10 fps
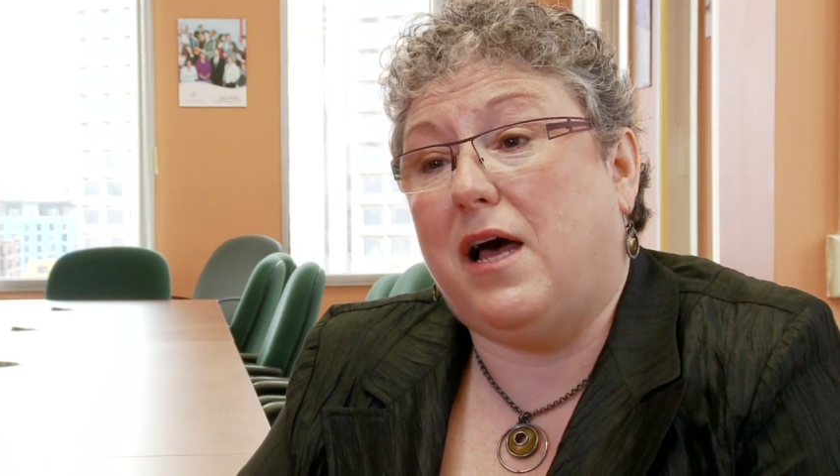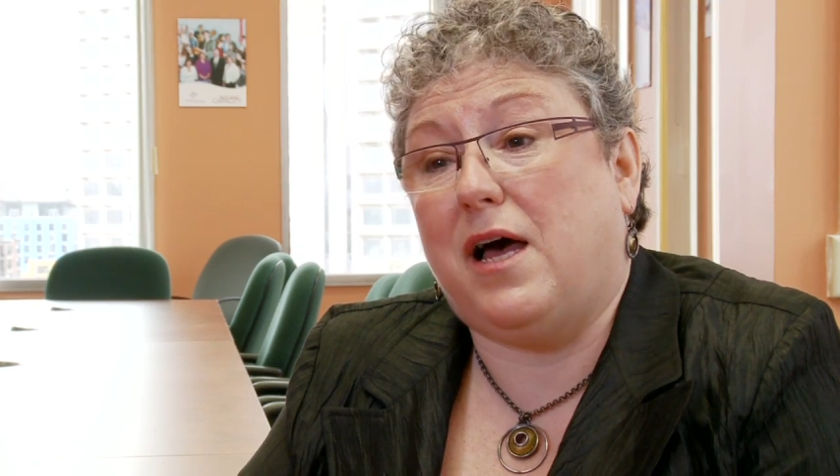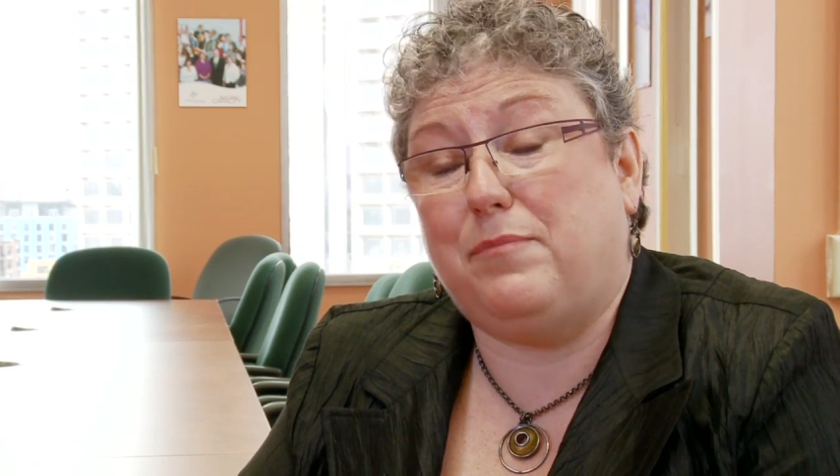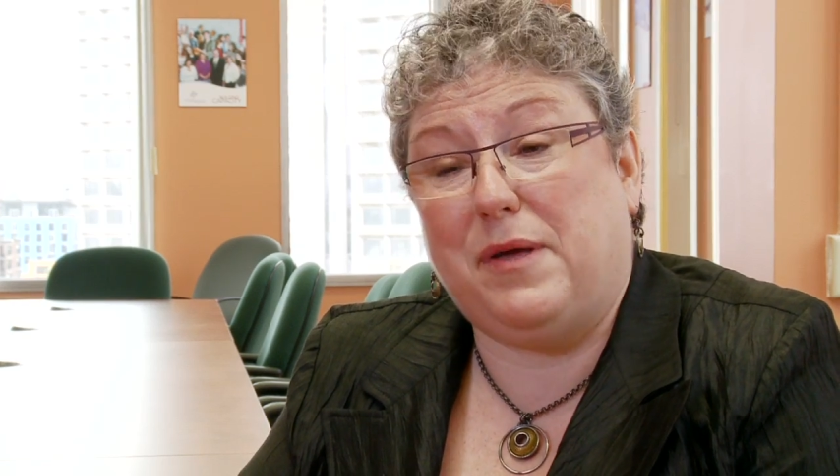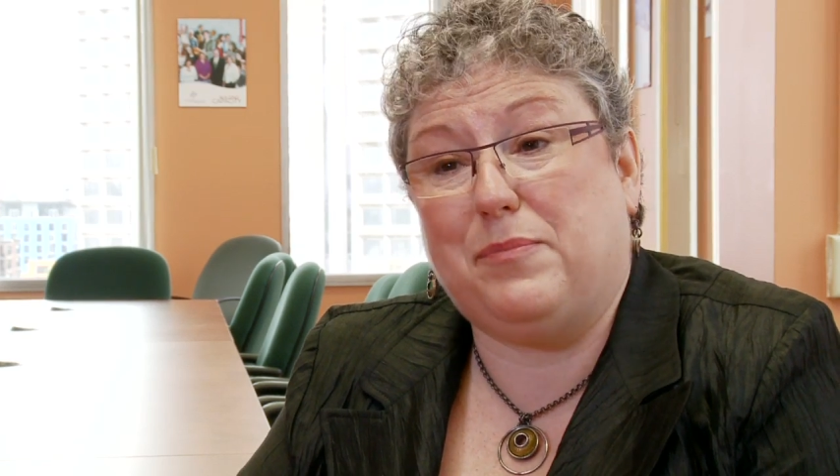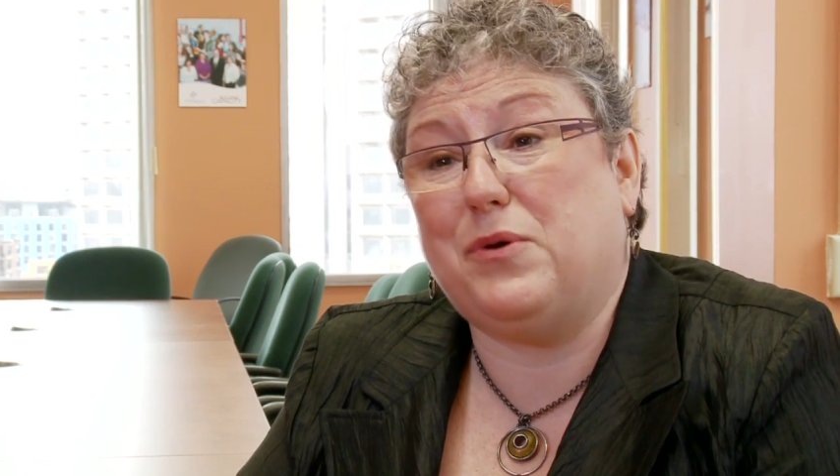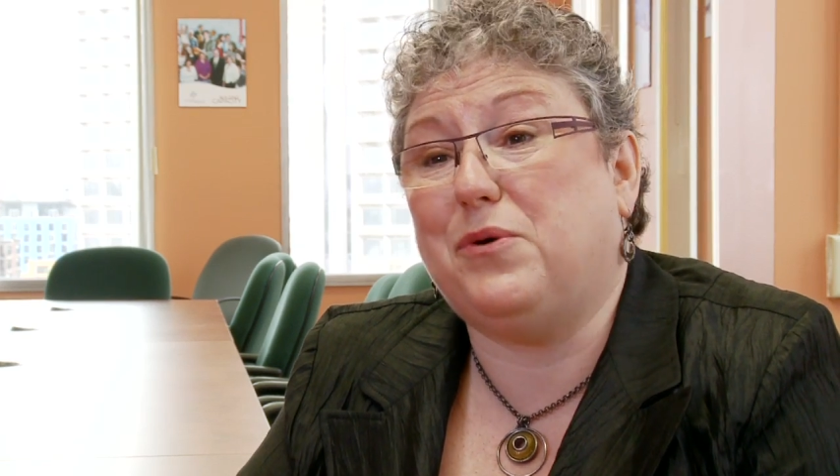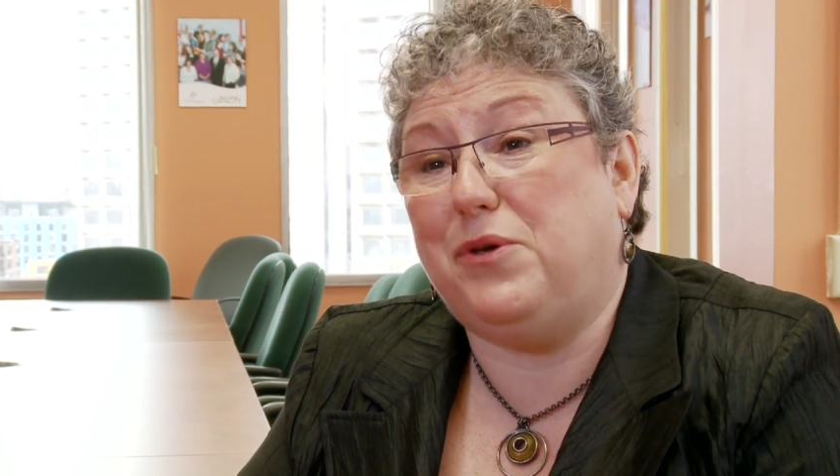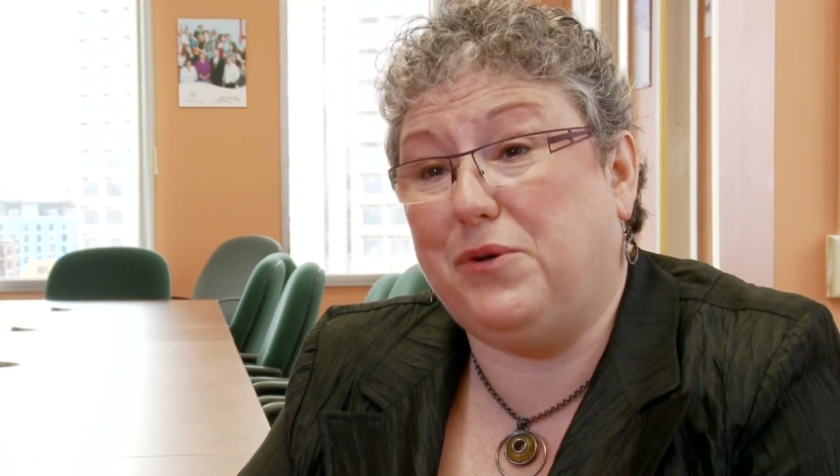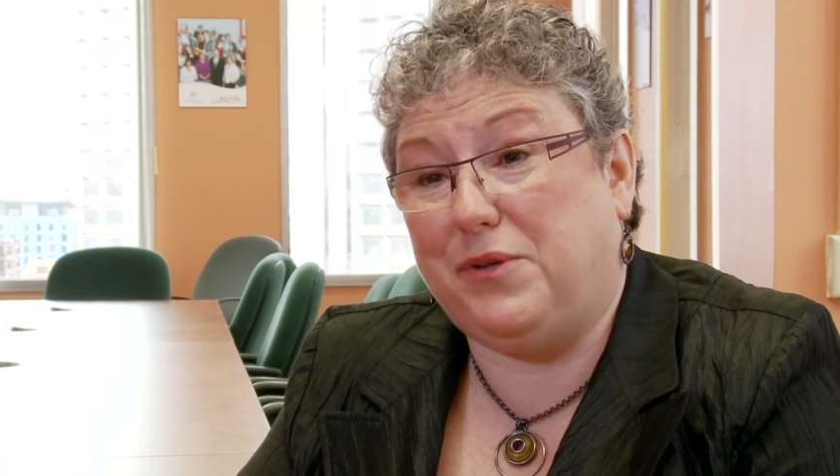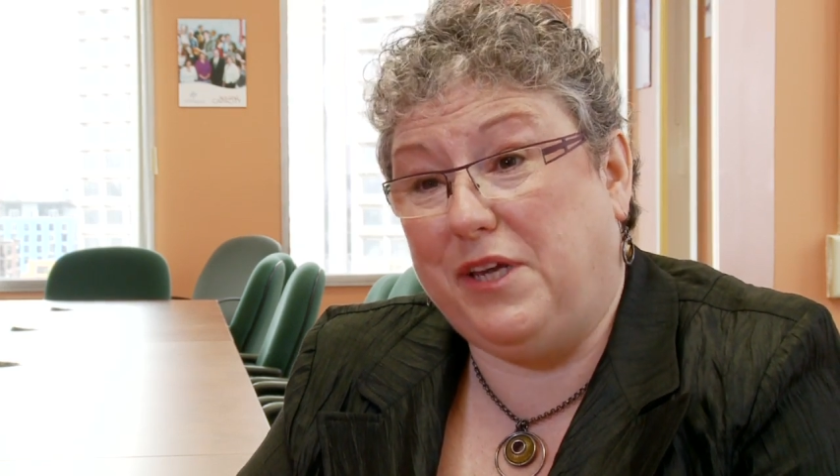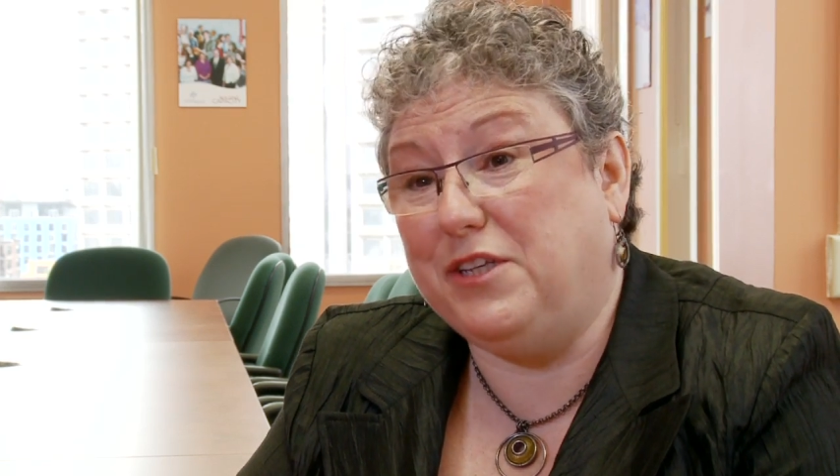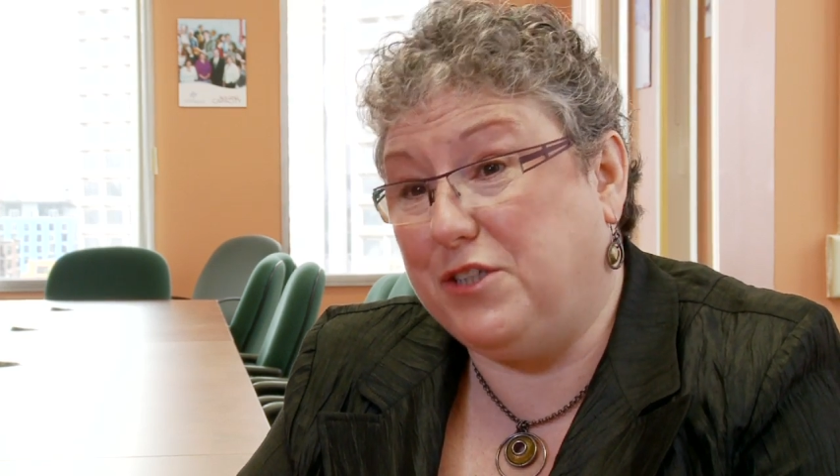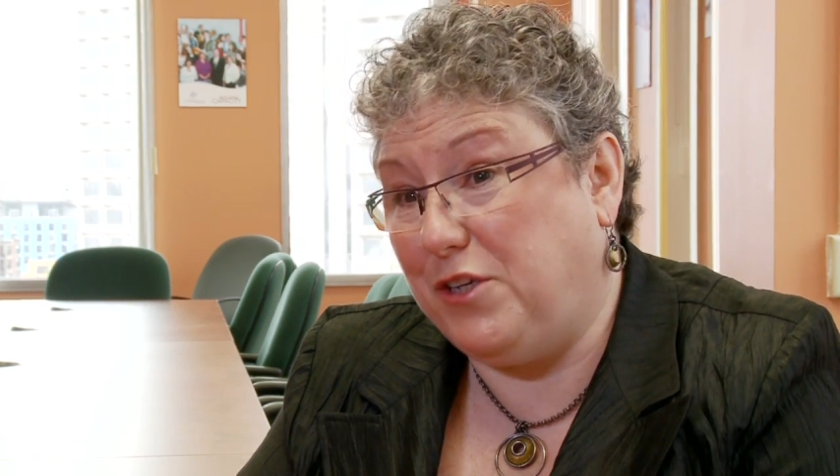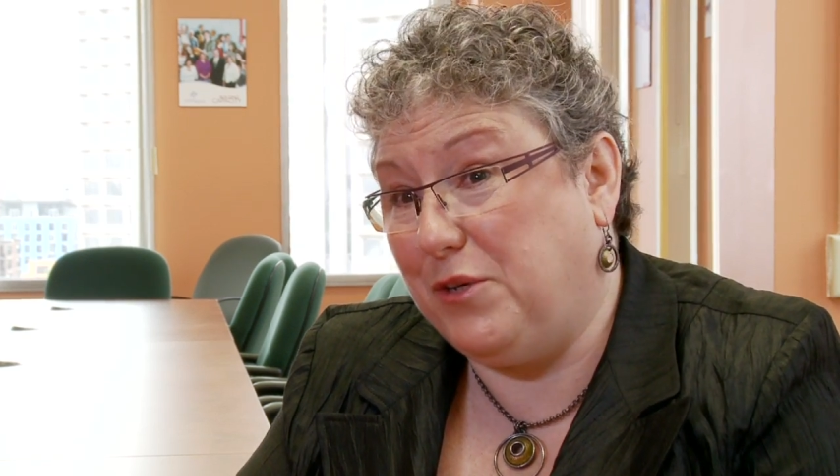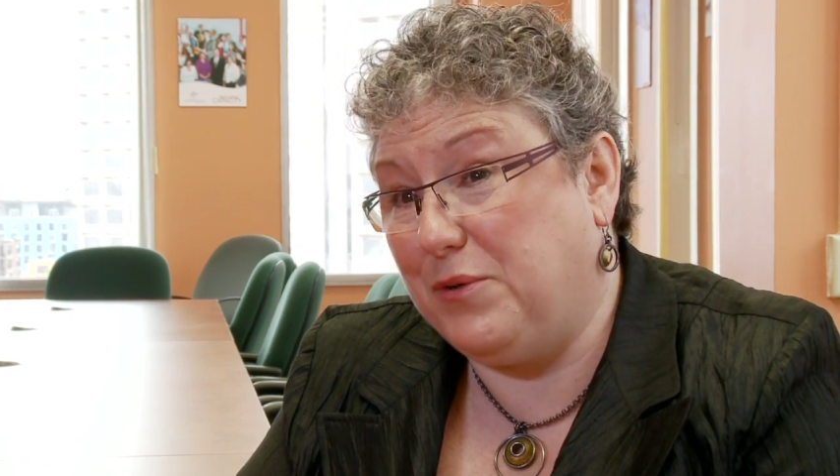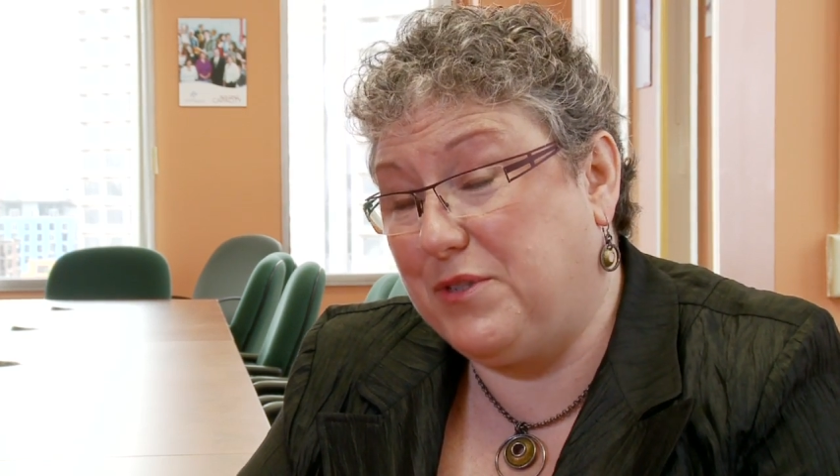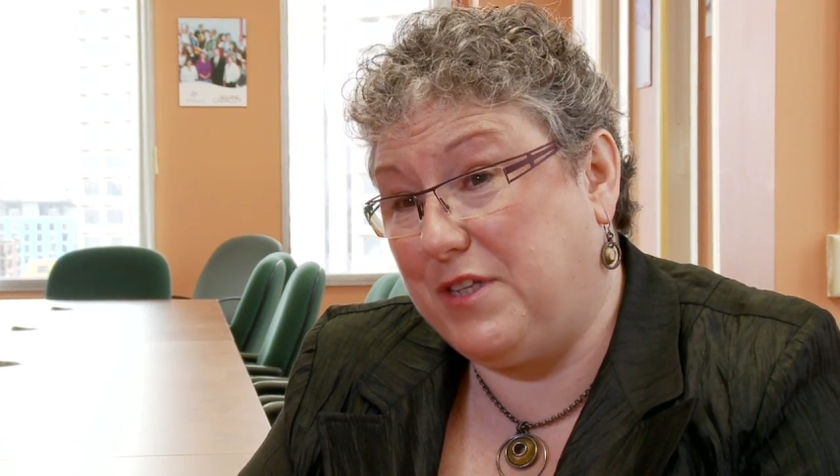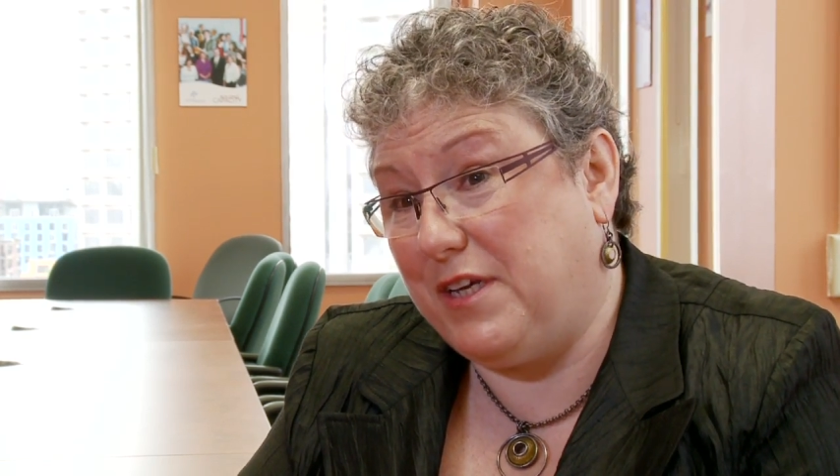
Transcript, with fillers: uh, people who need to use